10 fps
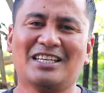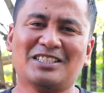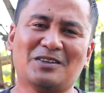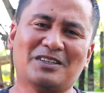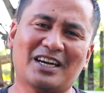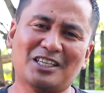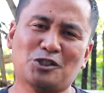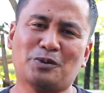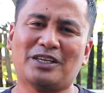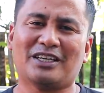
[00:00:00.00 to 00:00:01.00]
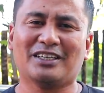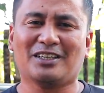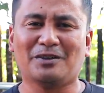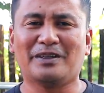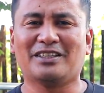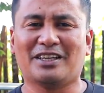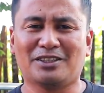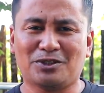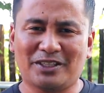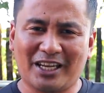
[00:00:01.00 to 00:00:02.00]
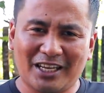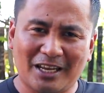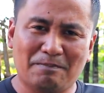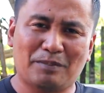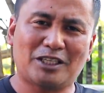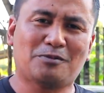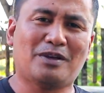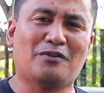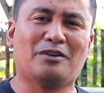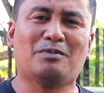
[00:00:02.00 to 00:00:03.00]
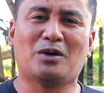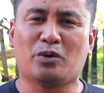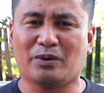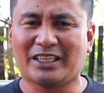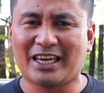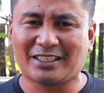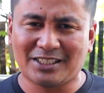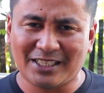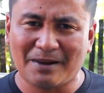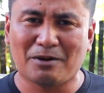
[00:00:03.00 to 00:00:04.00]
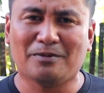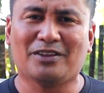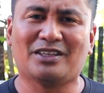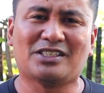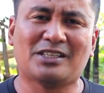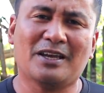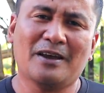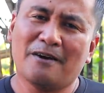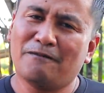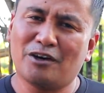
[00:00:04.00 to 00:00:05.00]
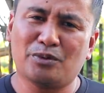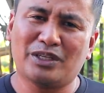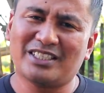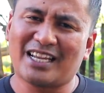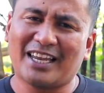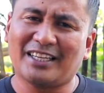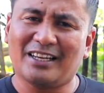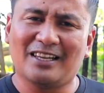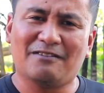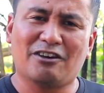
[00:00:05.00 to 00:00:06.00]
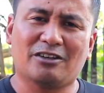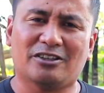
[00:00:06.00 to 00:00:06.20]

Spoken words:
So guys, we are going there today, and please be with me. We will catch some of these very tiny living